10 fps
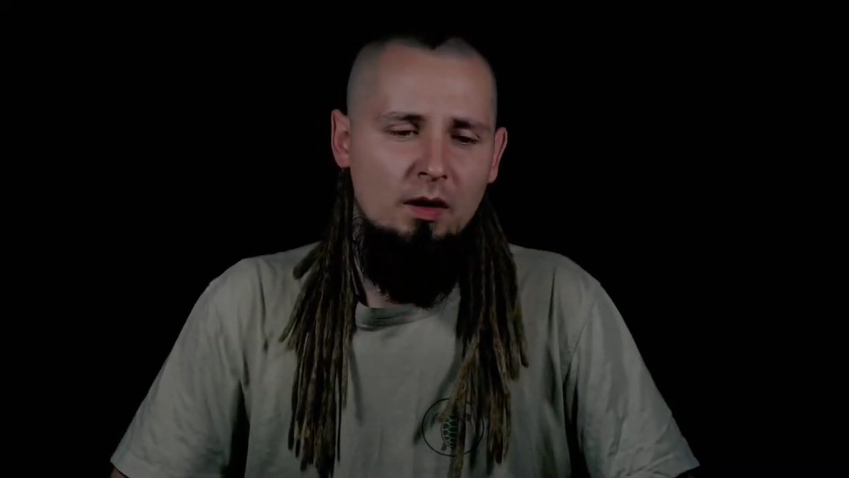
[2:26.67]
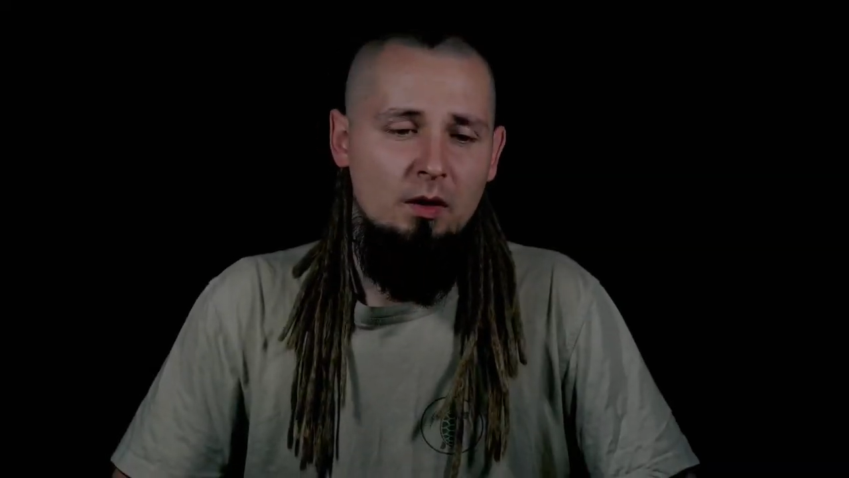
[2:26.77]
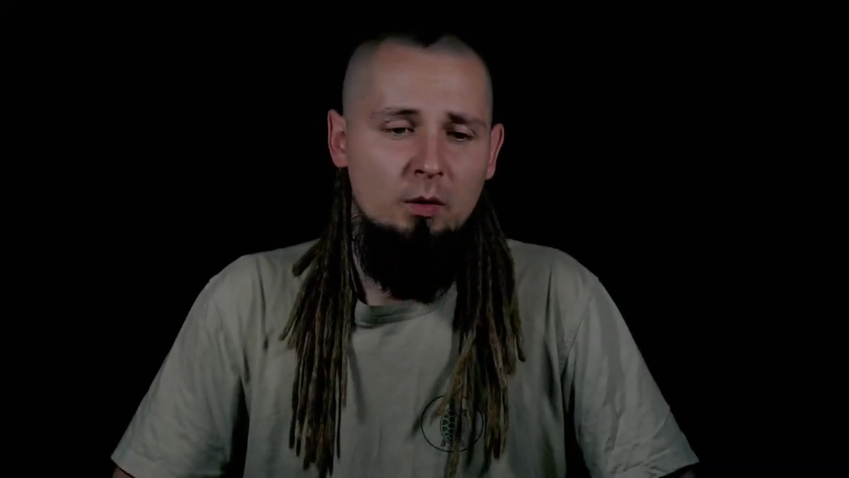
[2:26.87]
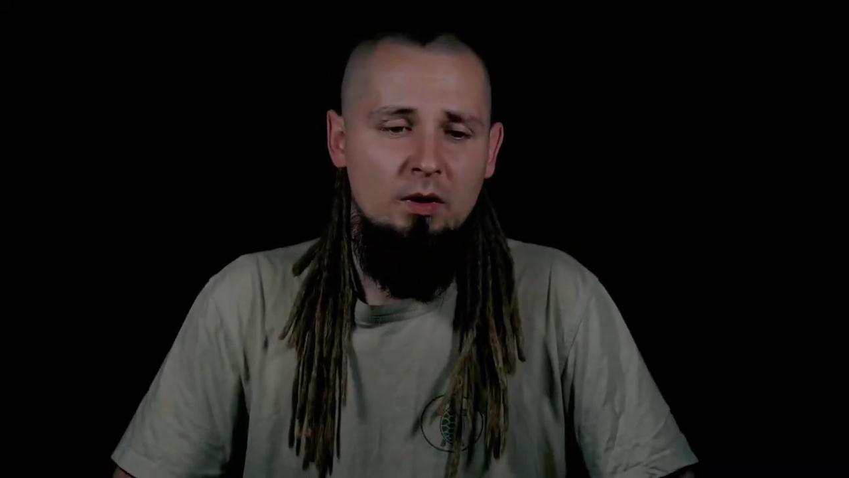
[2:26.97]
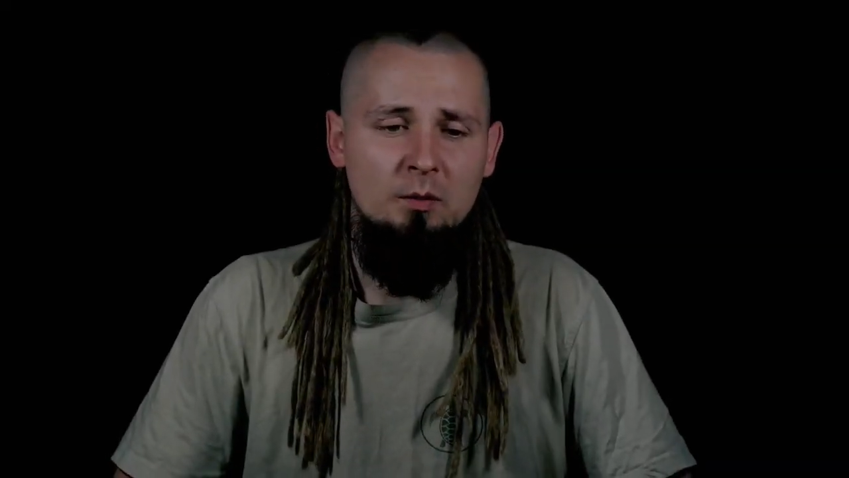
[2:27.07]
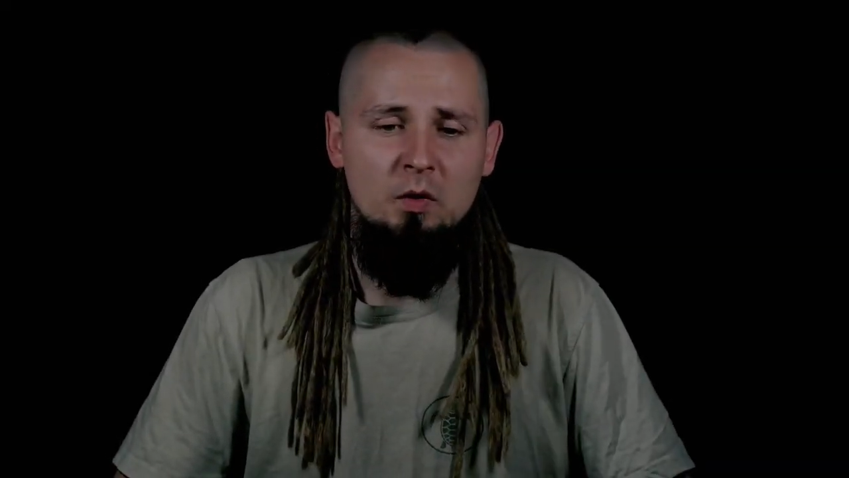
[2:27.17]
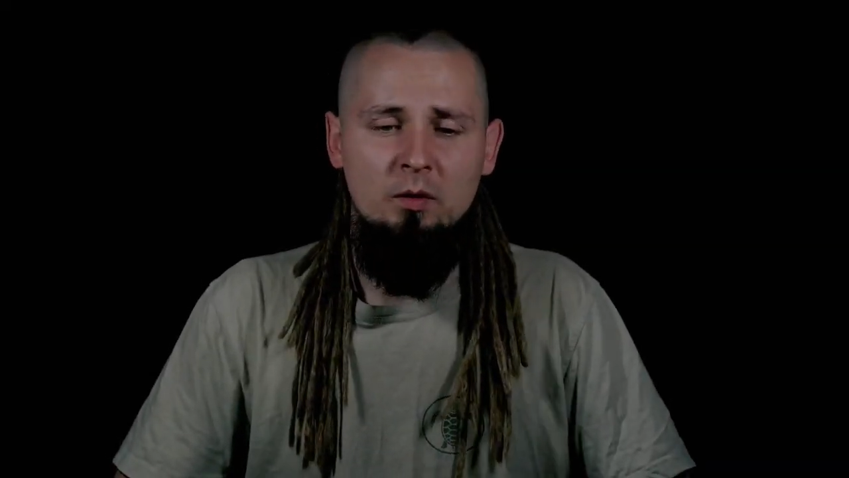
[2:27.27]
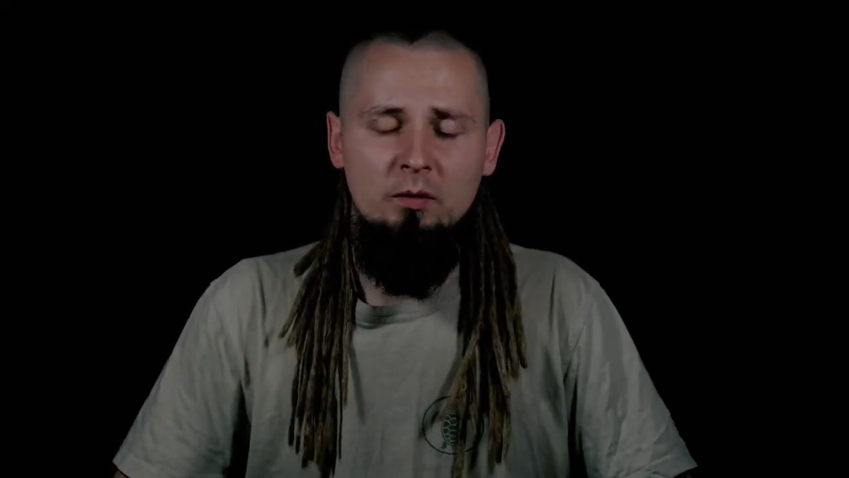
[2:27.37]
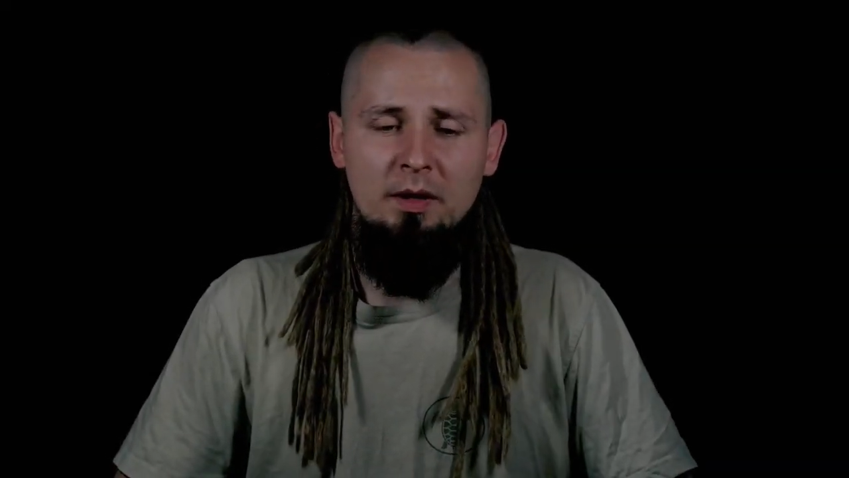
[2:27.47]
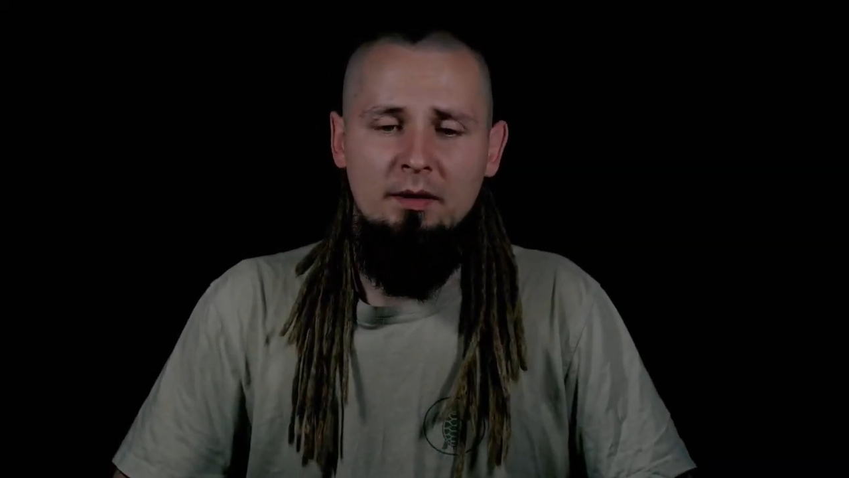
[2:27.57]
thing what I'm
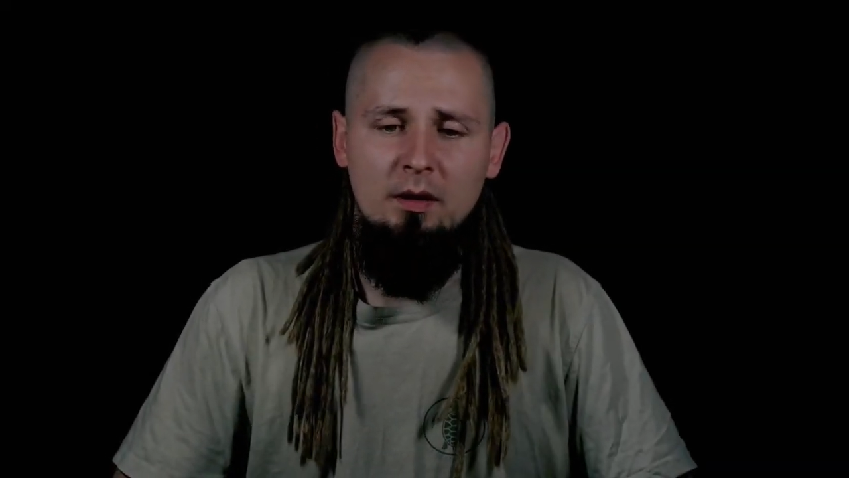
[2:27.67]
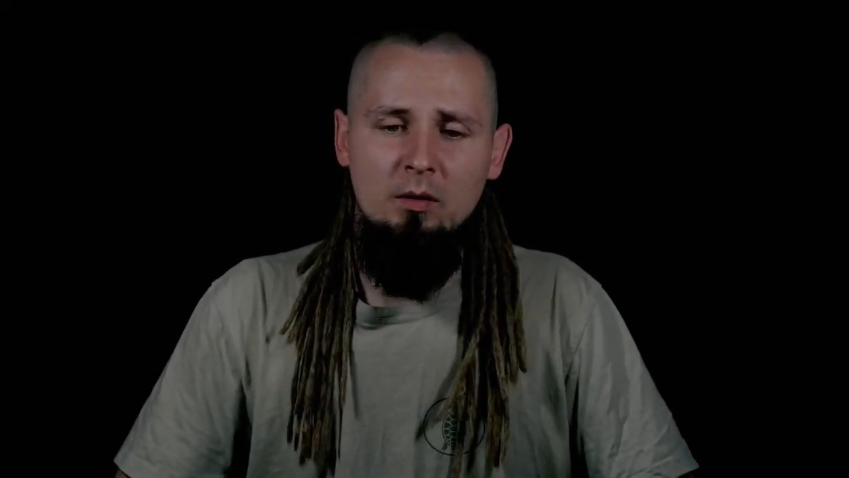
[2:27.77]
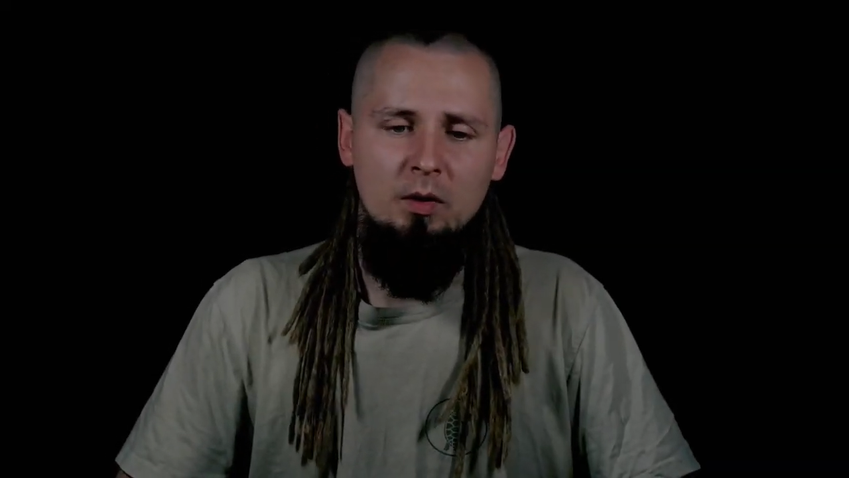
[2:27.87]
doing right now.